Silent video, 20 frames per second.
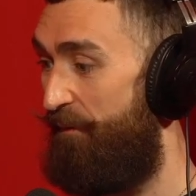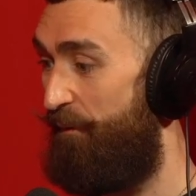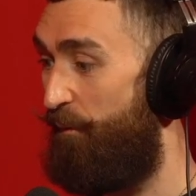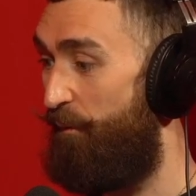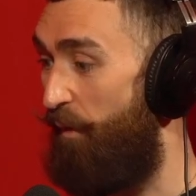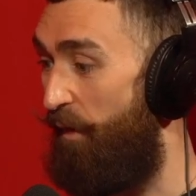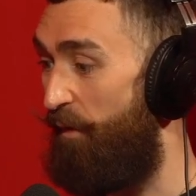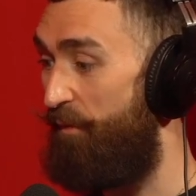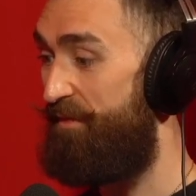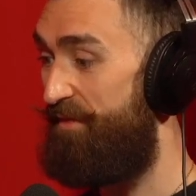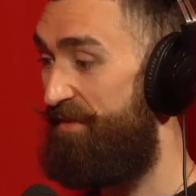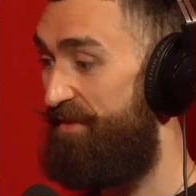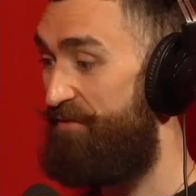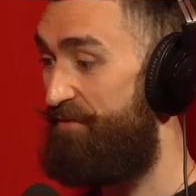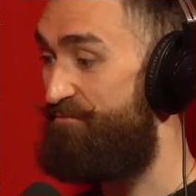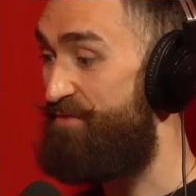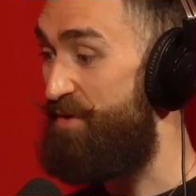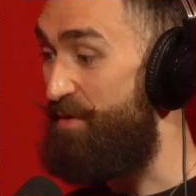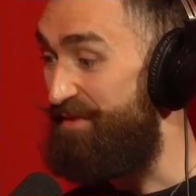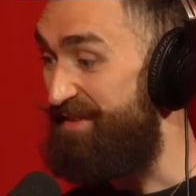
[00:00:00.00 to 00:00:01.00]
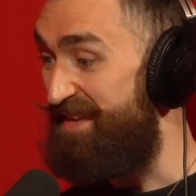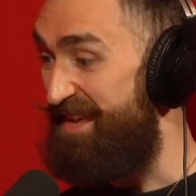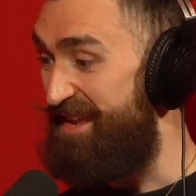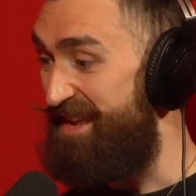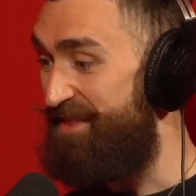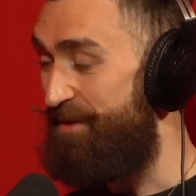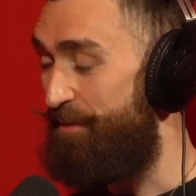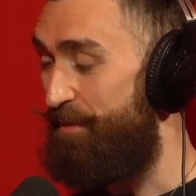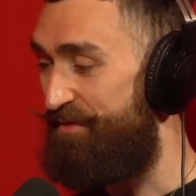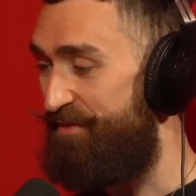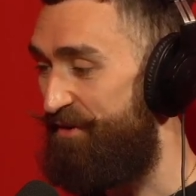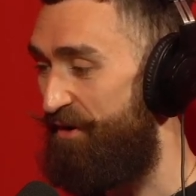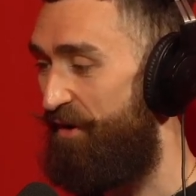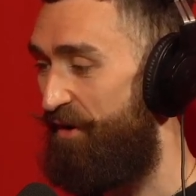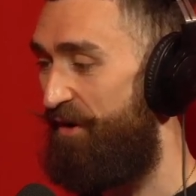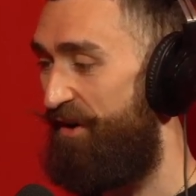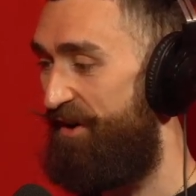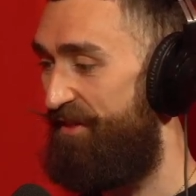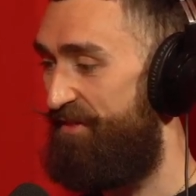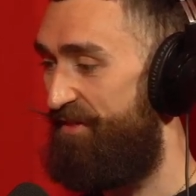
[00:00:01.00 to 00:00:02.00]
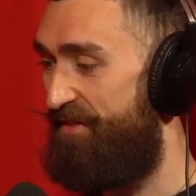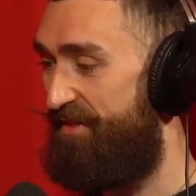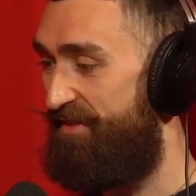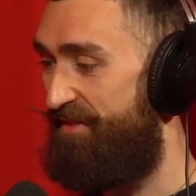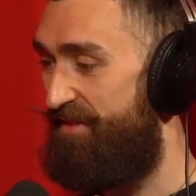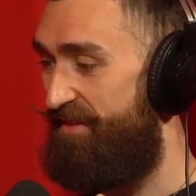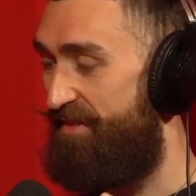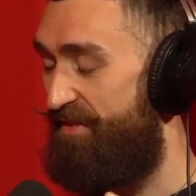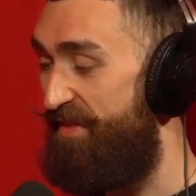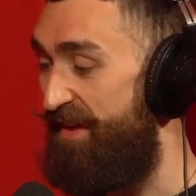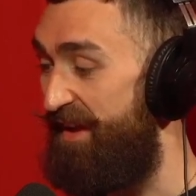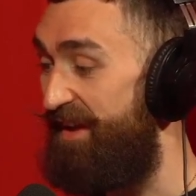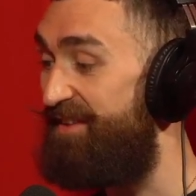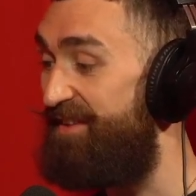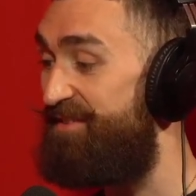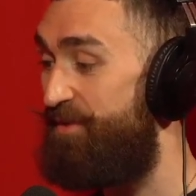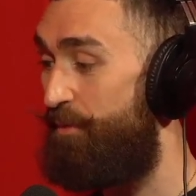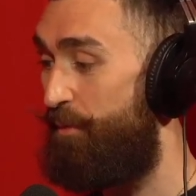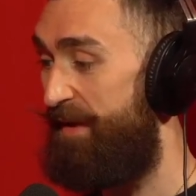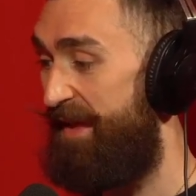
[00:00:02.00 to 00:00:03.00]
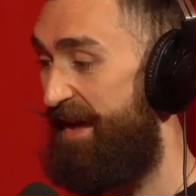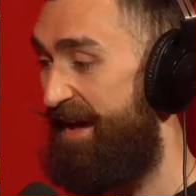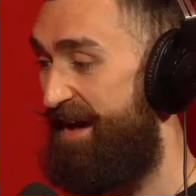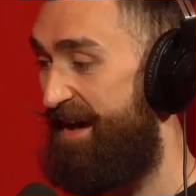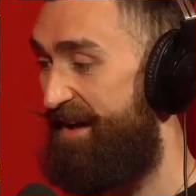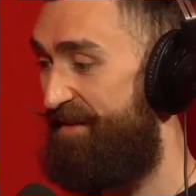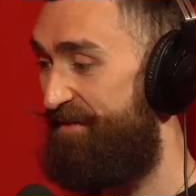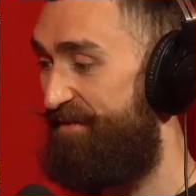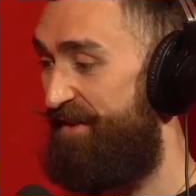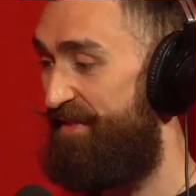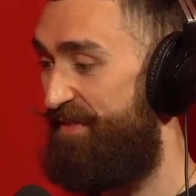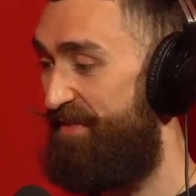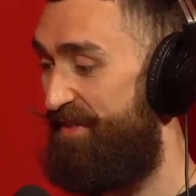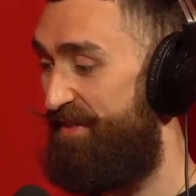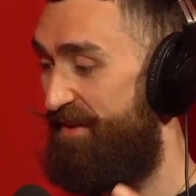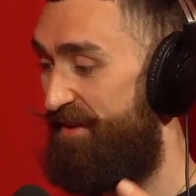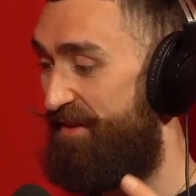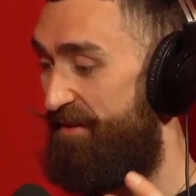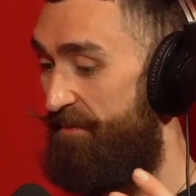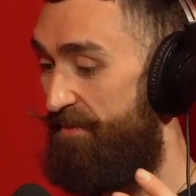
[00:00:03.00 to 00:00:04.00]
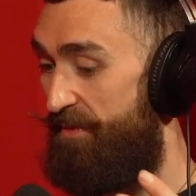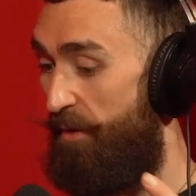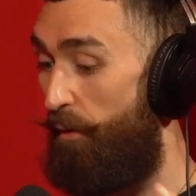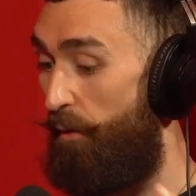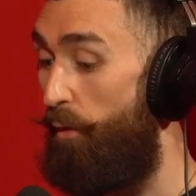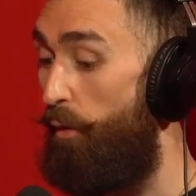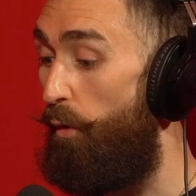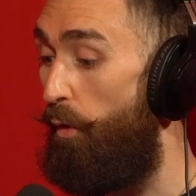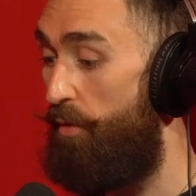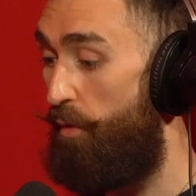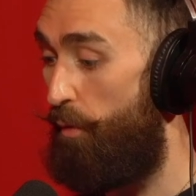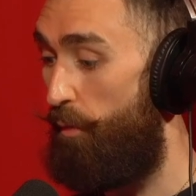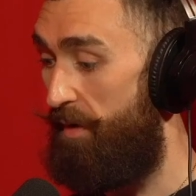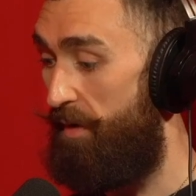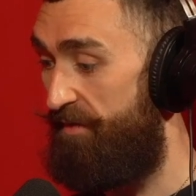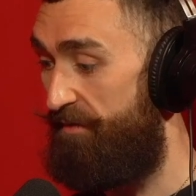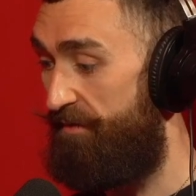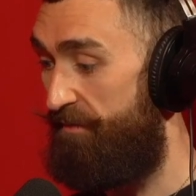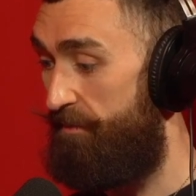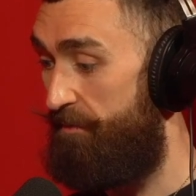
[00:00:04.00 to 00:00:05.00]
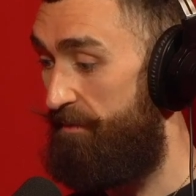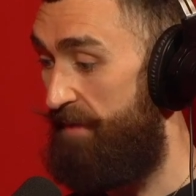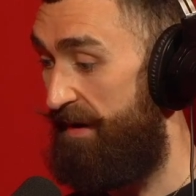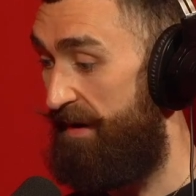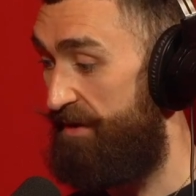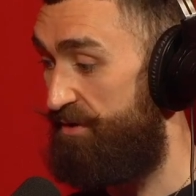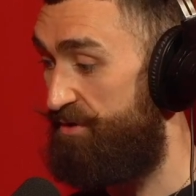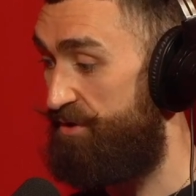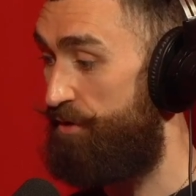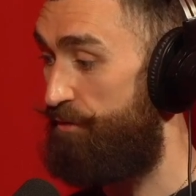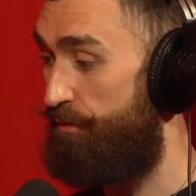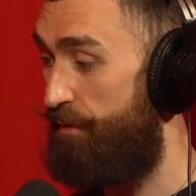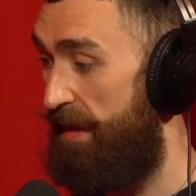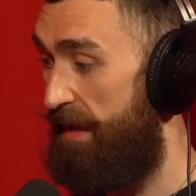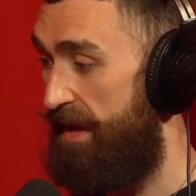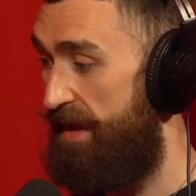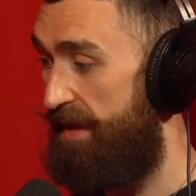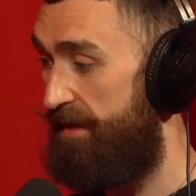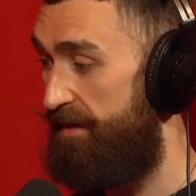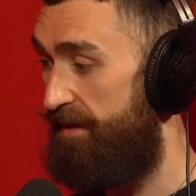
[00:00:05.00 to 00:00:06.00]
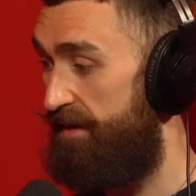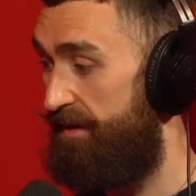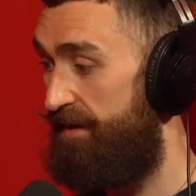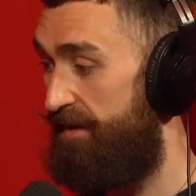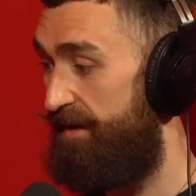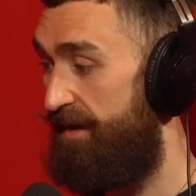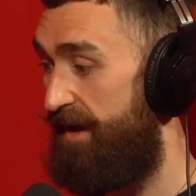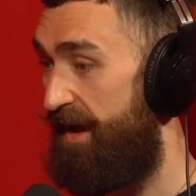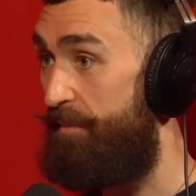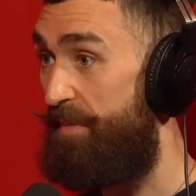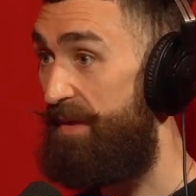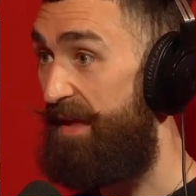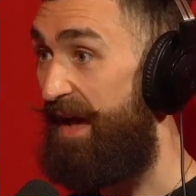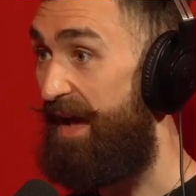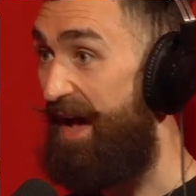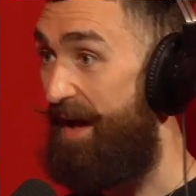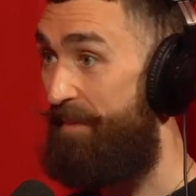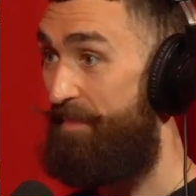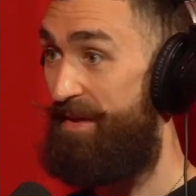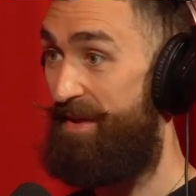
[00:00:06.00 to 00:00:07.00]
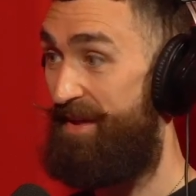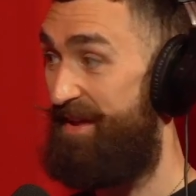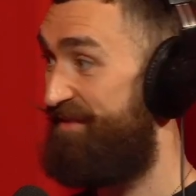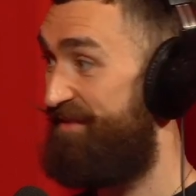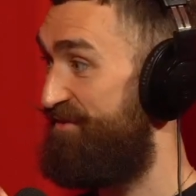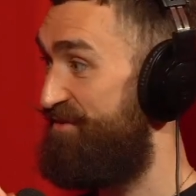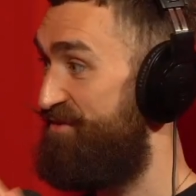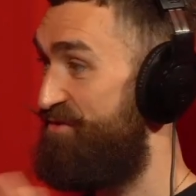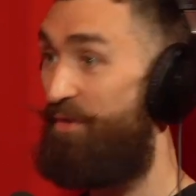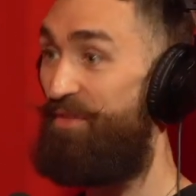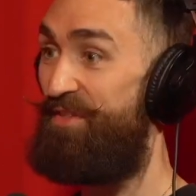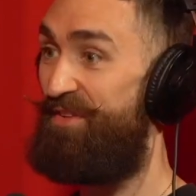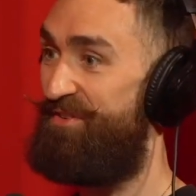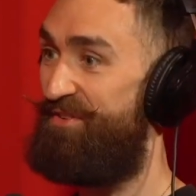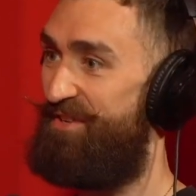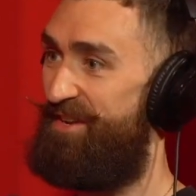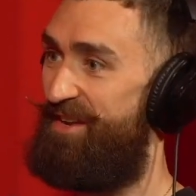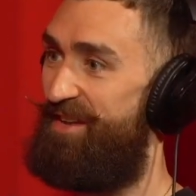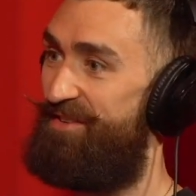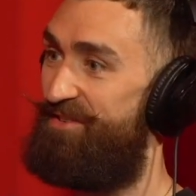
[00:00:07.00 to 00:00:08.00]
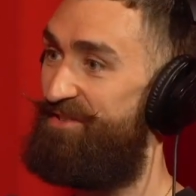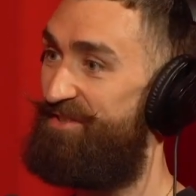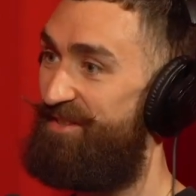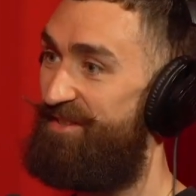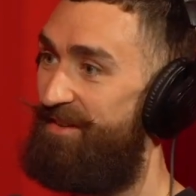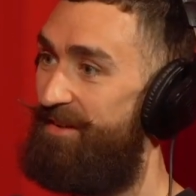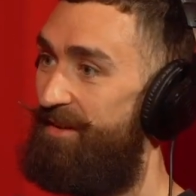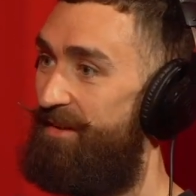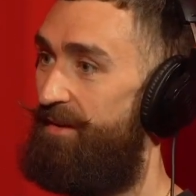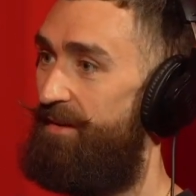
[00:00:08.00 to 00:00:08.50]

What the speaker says: what the routine that we've got and the things that we have and the home that we've managed to create, I'd be happy if nothing changed.